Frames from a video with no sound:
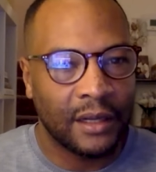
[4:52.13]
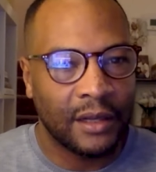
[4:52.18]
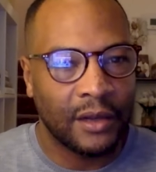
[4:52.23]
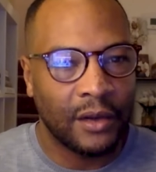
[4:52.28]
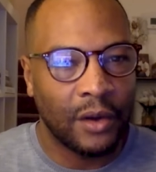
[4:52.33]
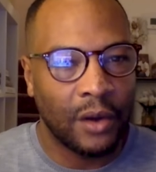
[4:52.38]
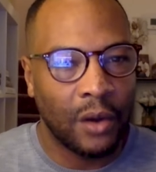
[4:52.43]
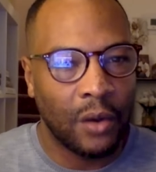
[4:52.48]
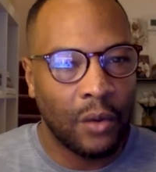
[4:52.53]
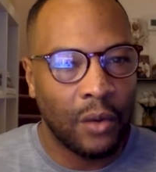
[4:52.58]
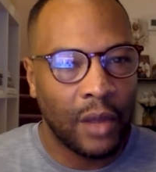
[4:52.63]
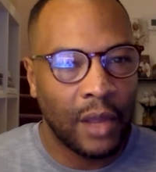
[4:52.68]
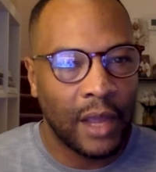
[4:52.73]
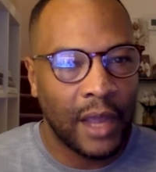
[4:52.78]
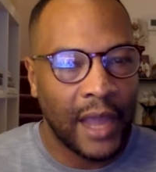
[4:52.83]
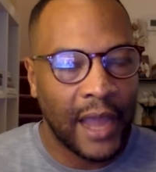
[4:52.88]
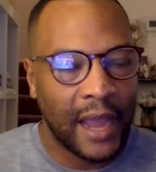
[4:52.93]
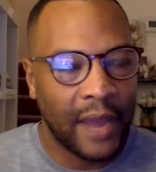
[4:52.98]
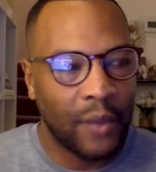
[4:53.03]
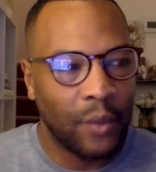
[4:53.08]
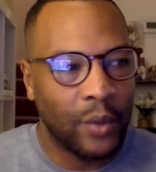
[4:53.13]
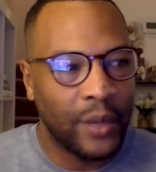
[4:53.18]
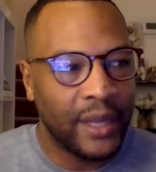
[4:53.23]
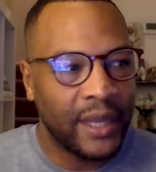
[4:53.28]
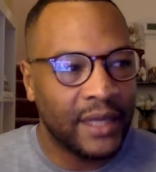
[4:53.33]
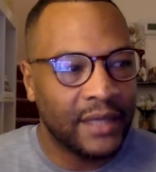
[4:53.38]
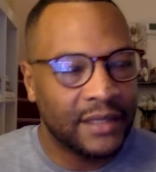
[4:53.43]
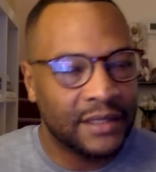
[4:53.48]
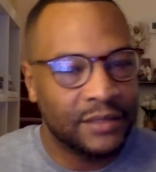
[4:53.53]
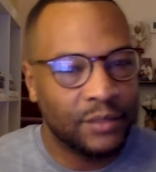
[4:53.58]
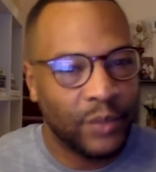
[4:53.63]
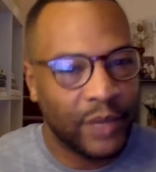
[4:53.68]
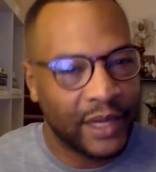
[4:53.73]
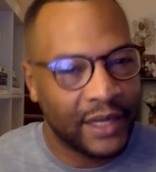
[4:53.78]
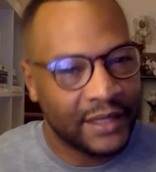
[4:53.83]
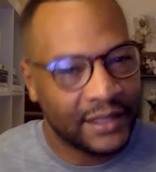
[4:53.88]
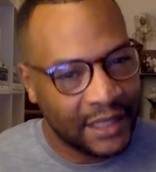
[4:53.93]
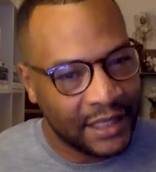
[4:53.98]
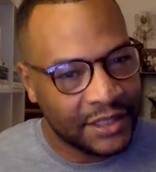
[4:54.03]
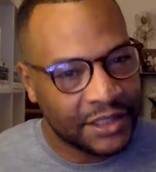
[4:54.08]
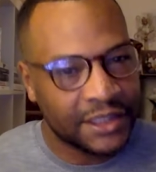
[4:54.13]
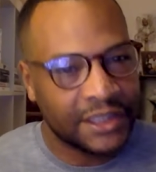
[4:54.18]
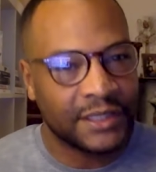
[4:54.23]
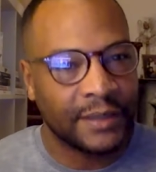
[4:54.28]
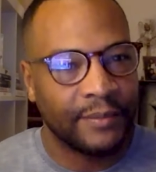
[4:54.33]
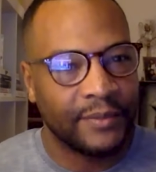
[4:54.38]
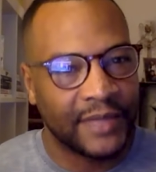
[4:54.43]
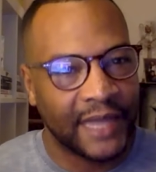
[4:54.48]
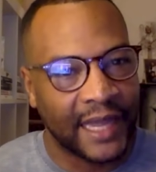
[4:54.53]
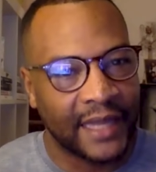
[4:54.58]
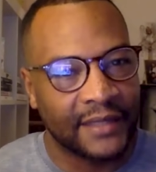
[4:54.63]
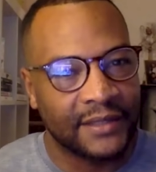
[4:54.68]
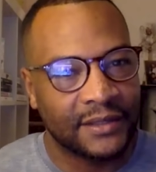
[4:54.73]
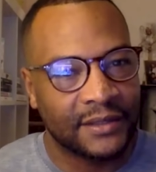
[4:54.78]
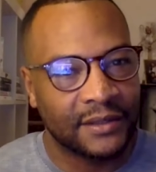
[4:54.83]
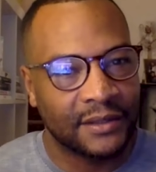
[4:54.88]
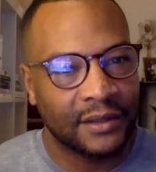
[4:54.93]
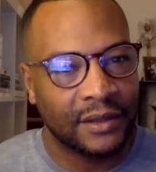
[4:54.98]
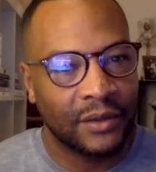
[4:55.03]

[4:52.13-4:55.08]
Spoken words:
you know, and we can teach you some things.